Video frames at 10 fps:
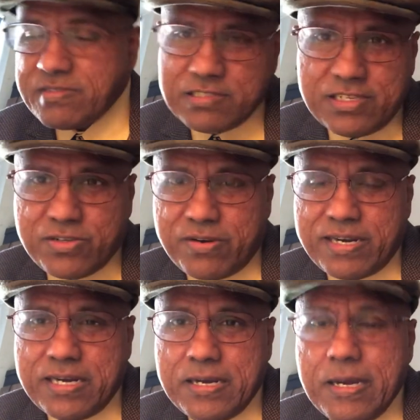That's
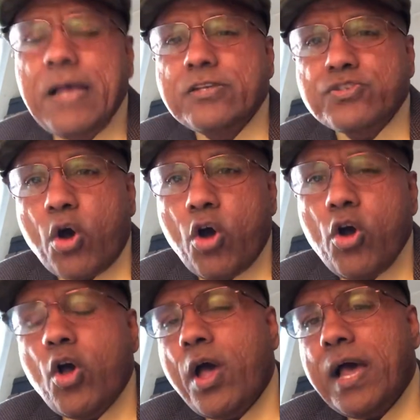correct. So
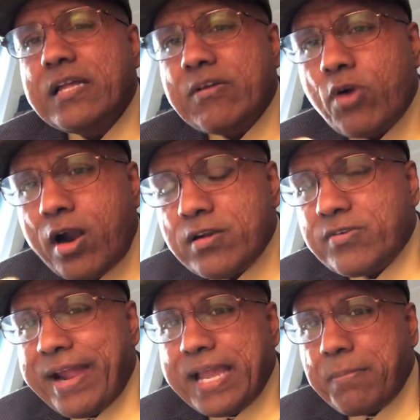Ronald
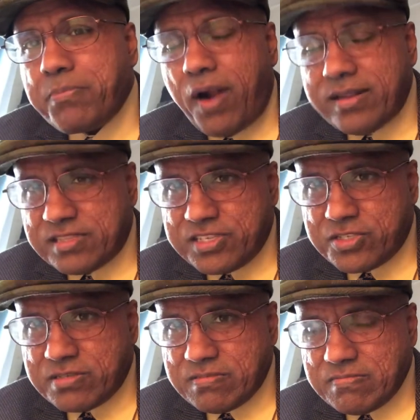Reagan brought
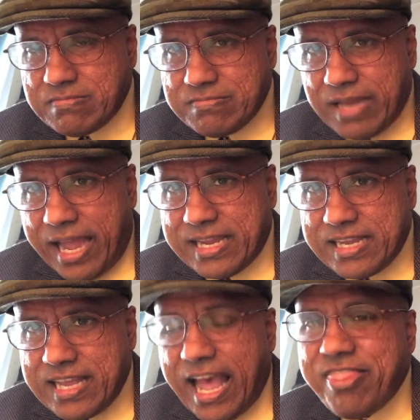this back.
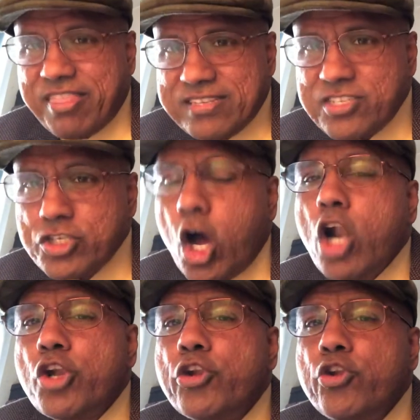And this is
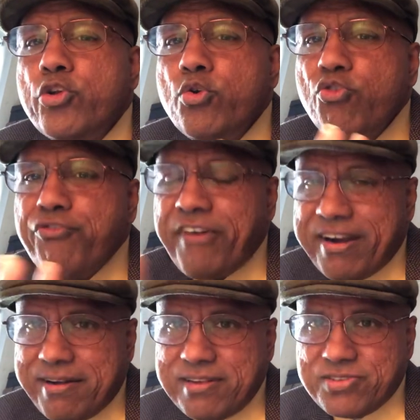called New
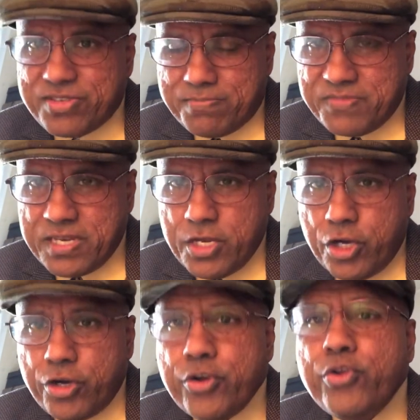Federalism.
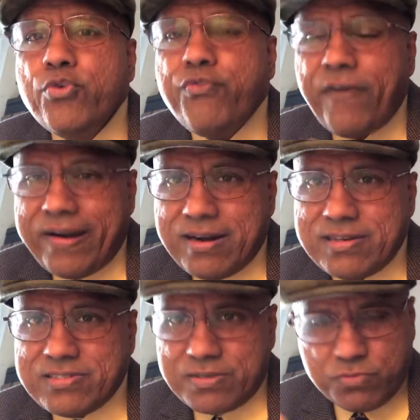New
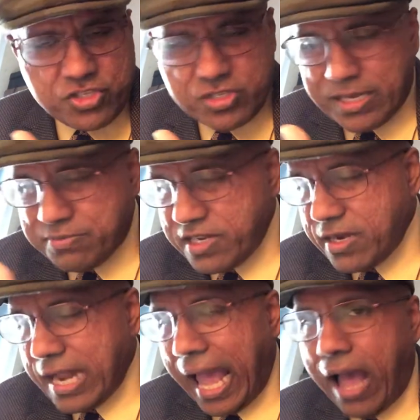Federalism, which is up till
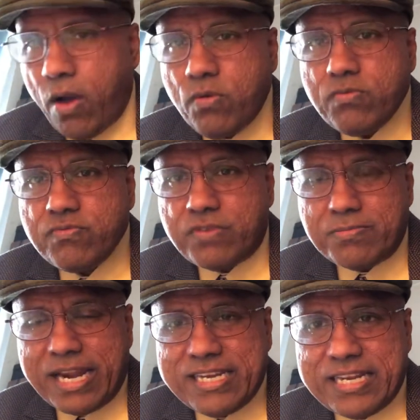now,
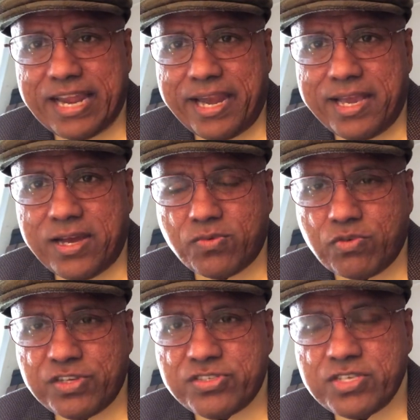from 1980
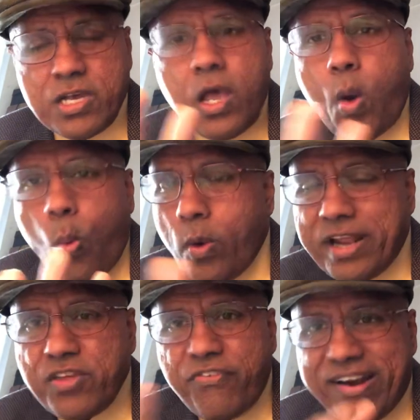onwards,
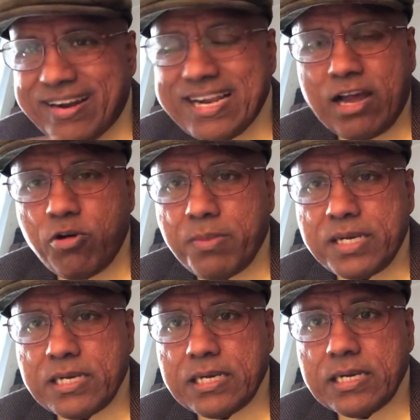where the federal government